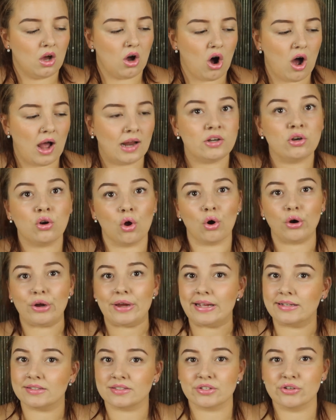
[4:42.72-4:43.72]
I know
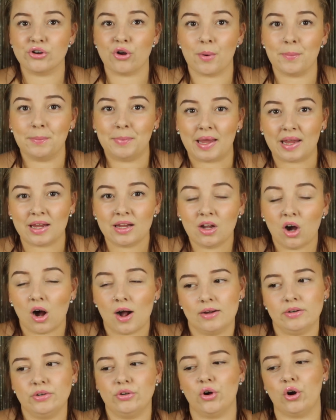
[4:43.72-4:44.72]
it's not me.
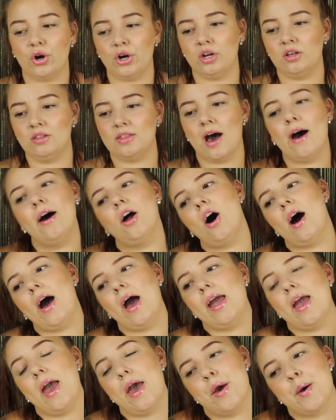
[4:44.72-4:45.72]
I know that
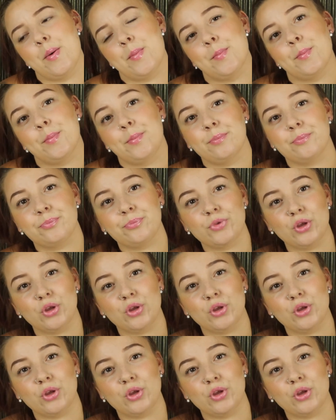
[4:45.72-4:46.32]
I am,